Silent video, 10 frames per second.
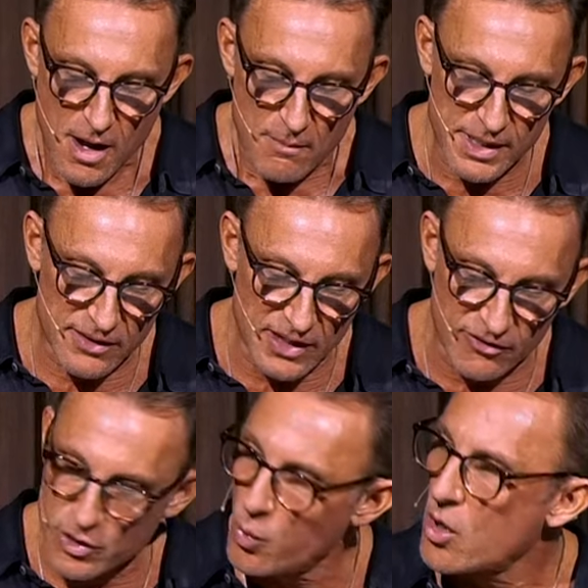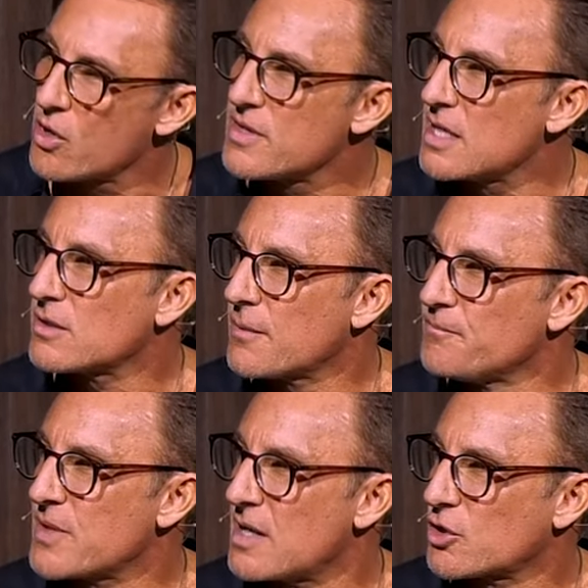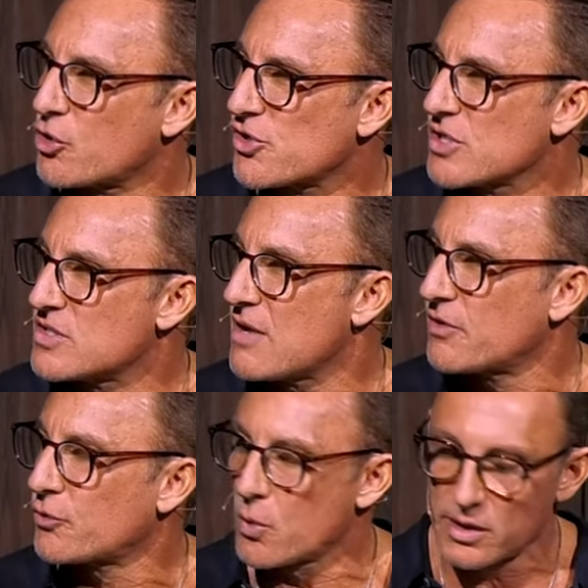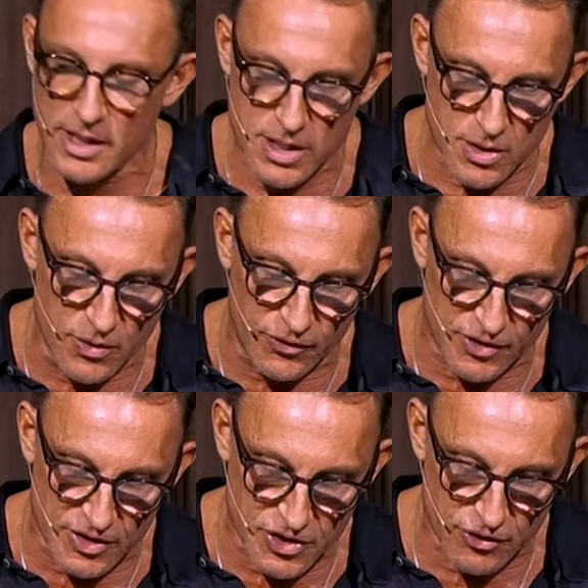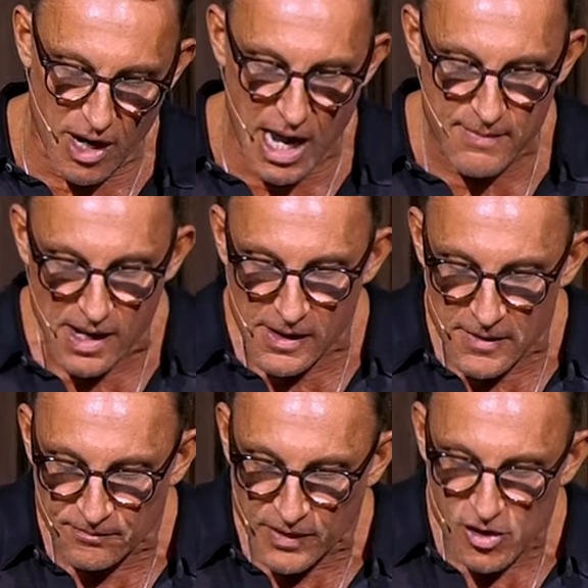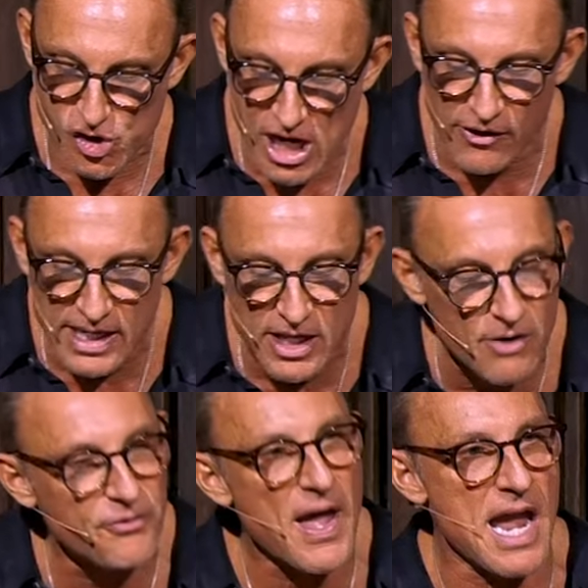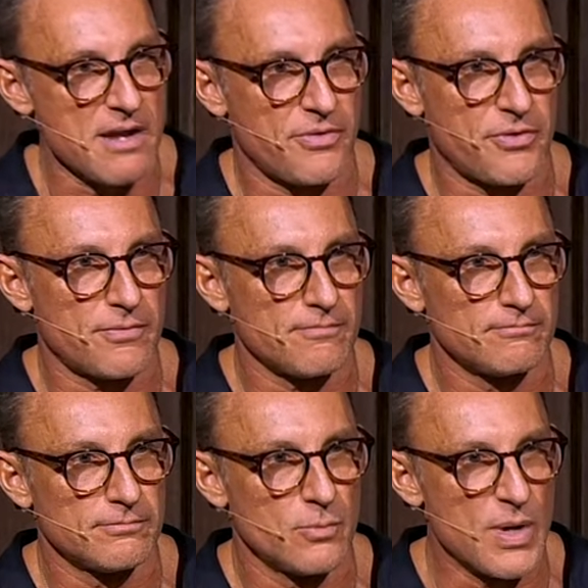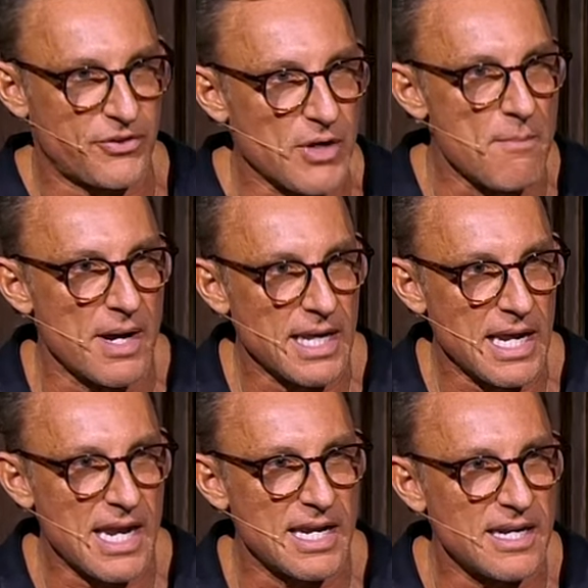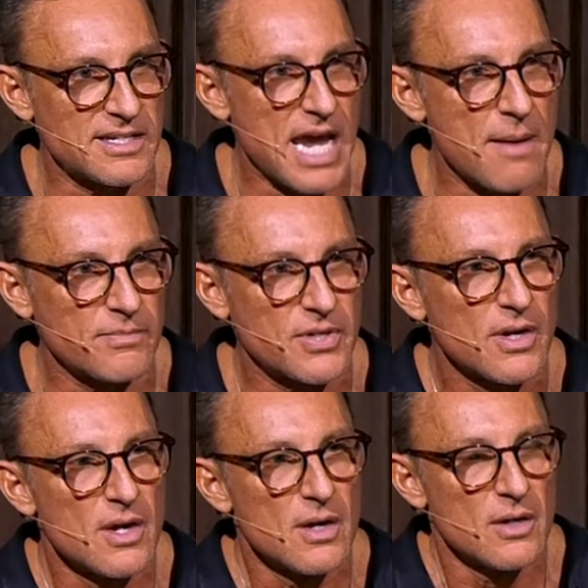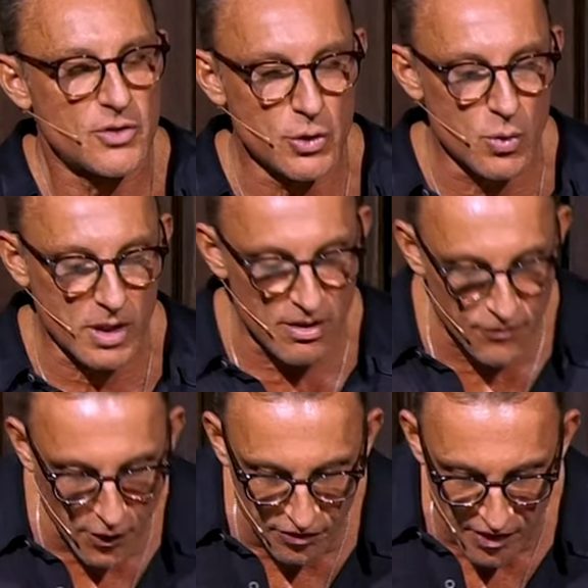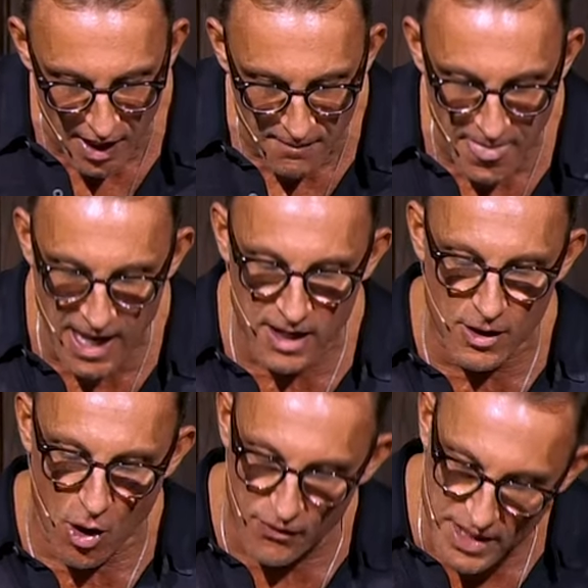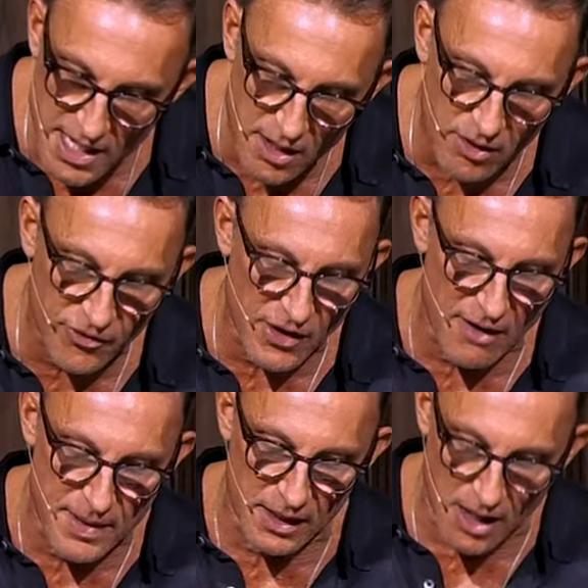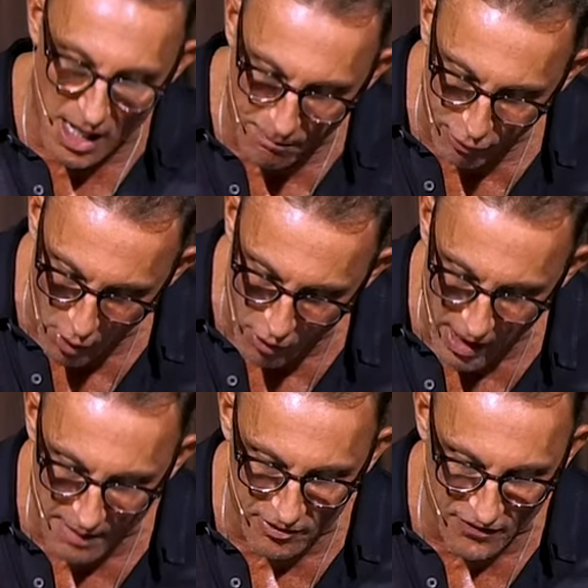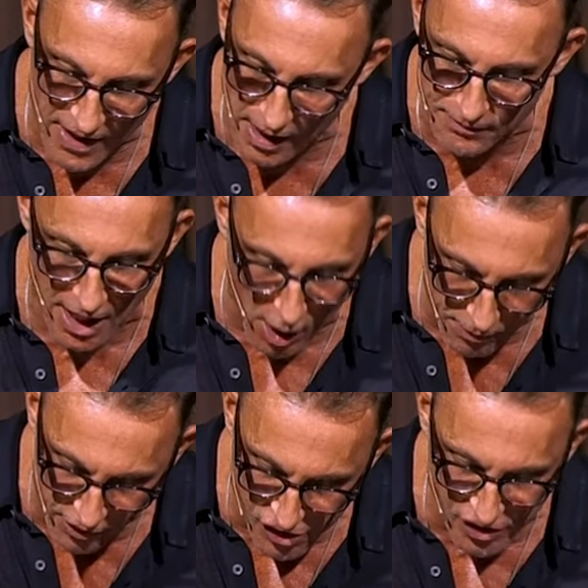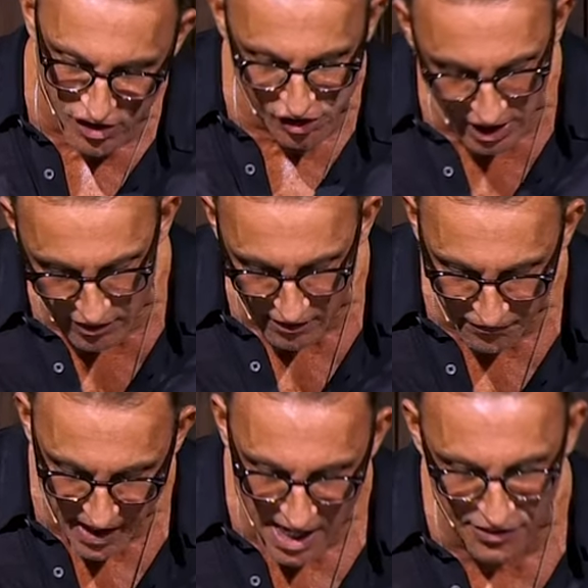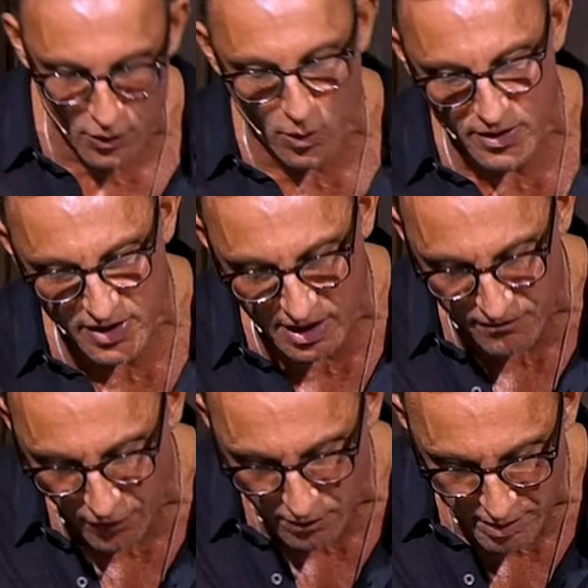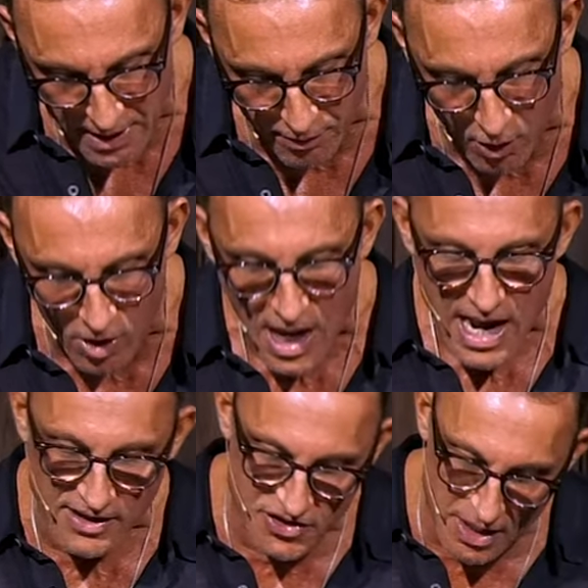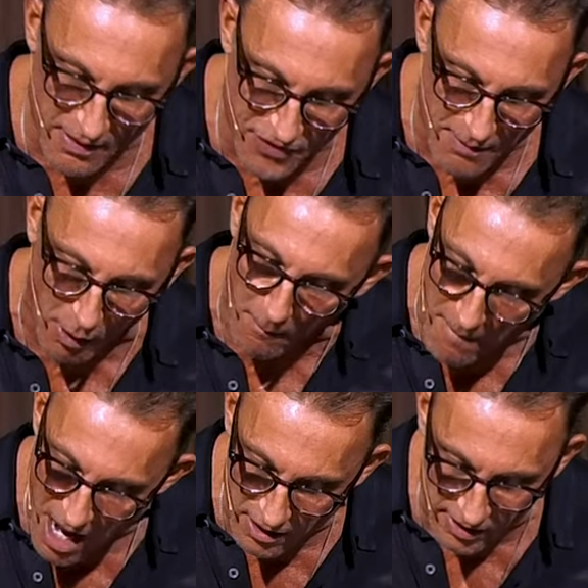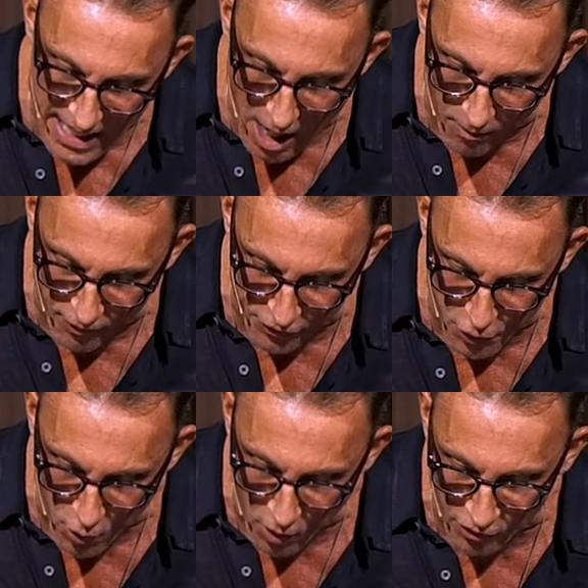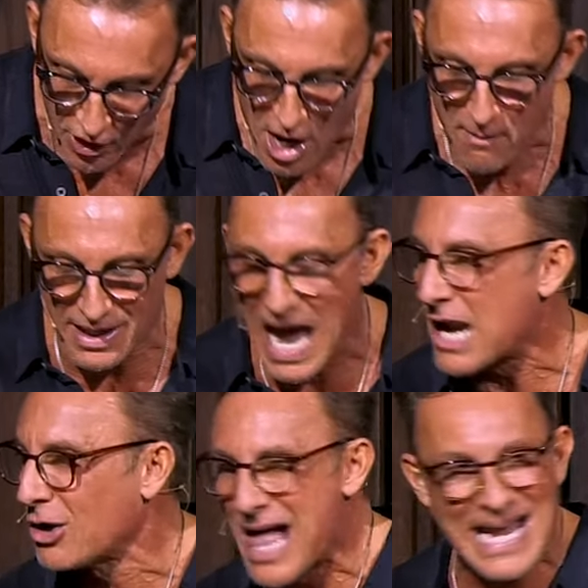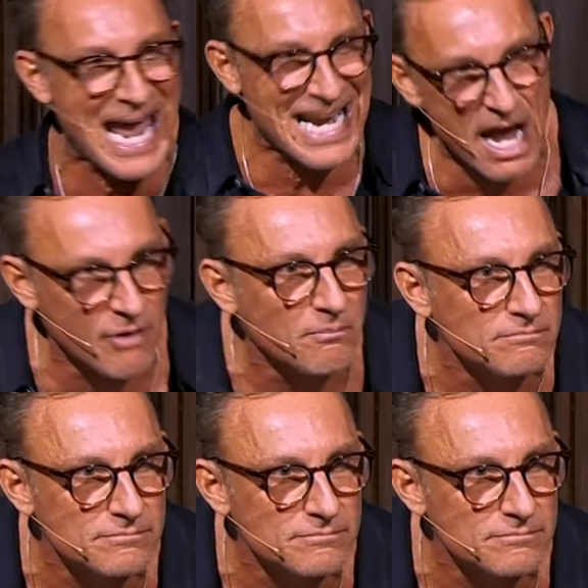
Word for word: But it's, it's the word that, that Christians have historically used to describe sharing their faith with somebody in an attempt to convert them. And over the years, there have been a lot of programs developed to help Christians share their faith in order to convert people. And some of them are mildly helpful tools, but I don't like any of them.